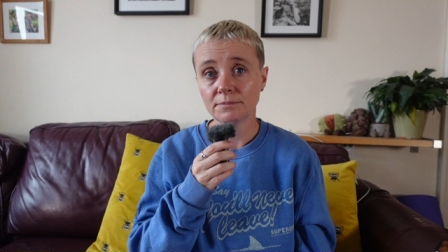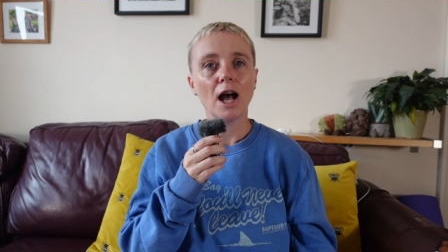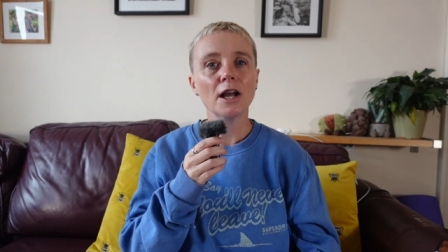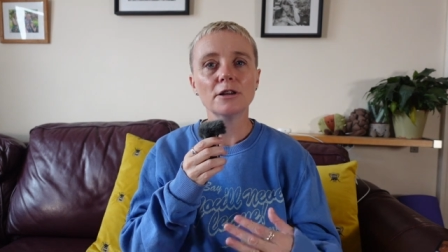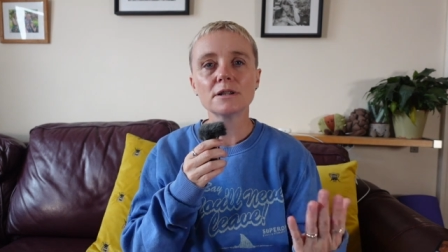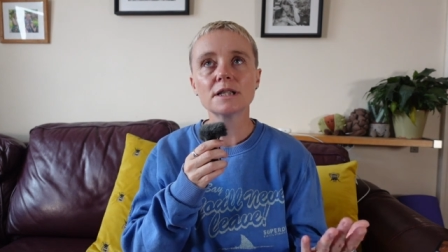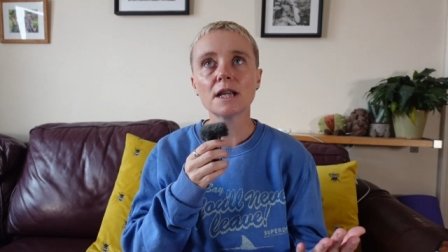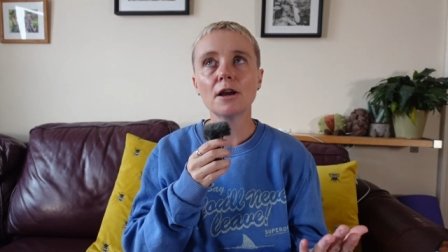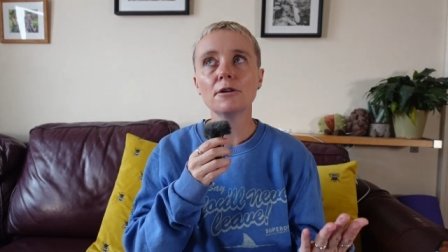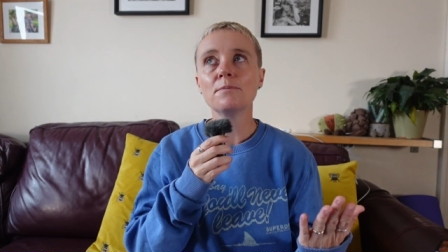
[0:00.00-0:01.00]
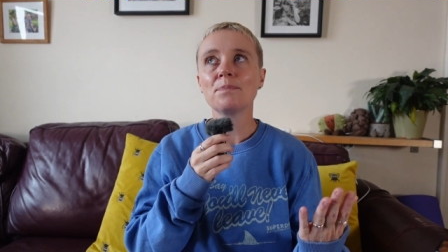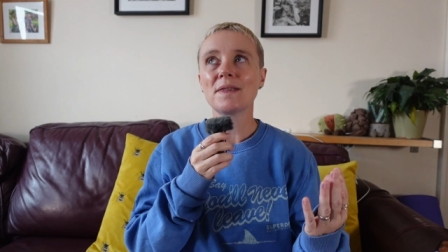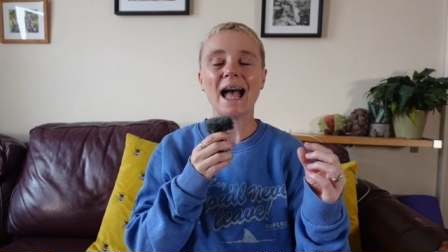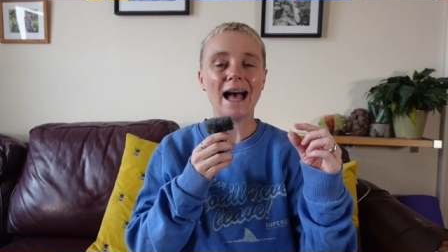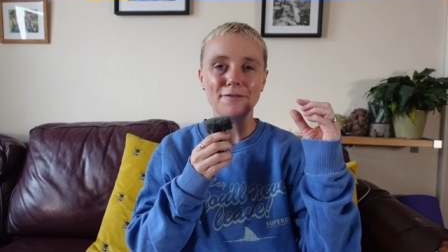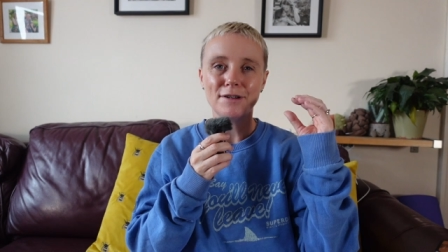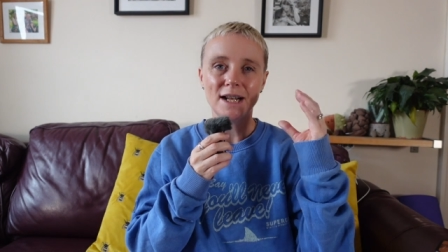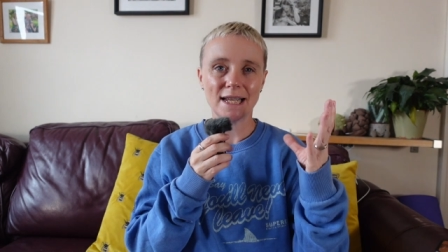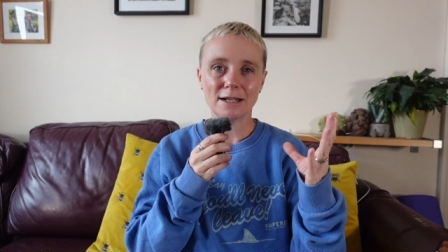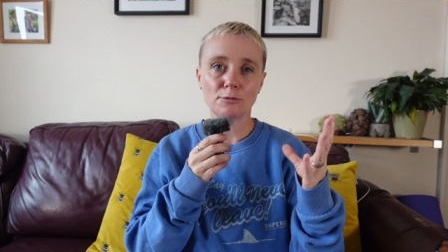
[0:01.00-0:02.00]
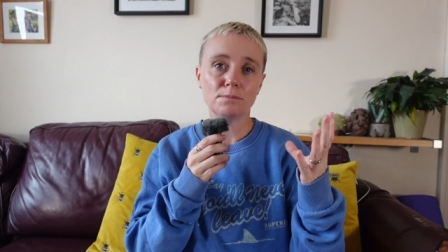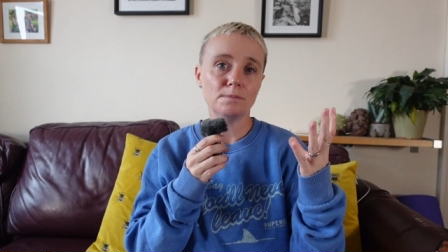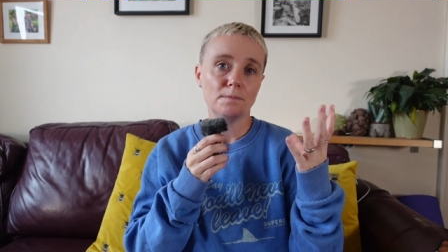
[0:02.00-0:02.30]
I also have a little